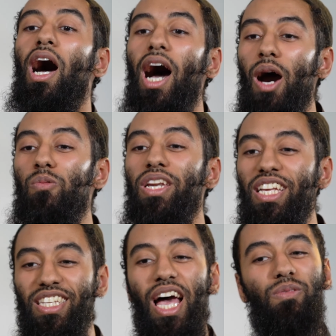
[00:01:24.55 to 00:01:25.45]
How
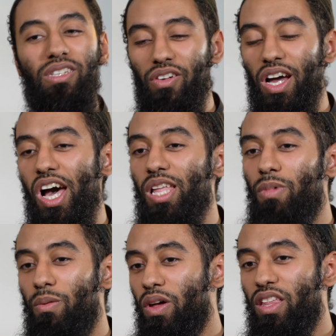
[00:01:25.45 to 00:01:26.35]
many times have I heard
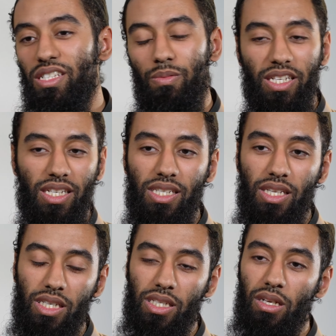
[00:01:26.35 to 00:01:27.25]
my brothers and my
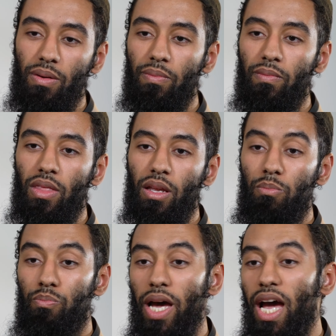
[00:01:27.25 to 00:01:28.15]
sisters,
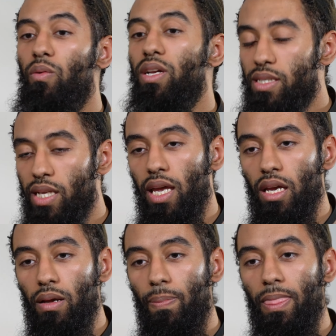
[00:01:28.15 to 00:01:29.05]
parents
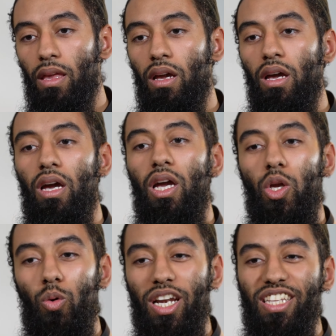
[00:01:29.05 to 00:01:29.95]
saying,
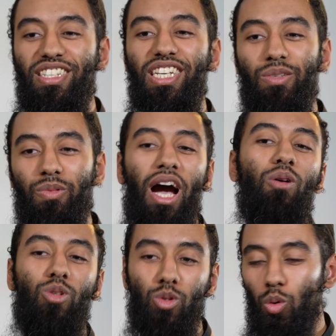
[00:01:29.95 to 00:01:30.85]
you want to teach me
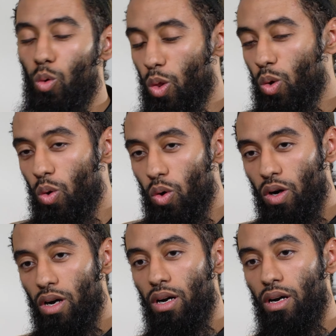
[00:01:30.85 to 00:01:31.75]
how to do wudu?
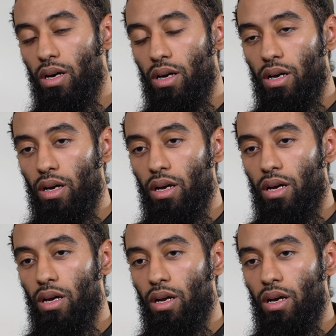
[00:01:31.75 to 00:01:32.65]

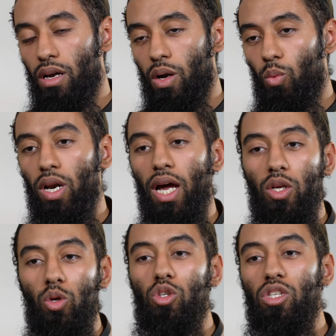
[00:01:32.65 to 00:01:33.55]
When I
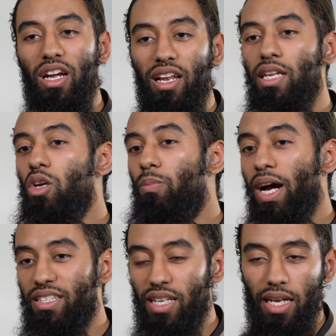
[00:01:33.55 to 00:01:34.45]
used to clean your
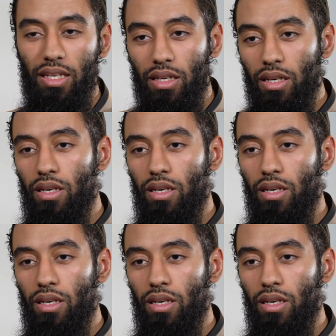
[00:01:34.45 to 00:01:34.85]
backside?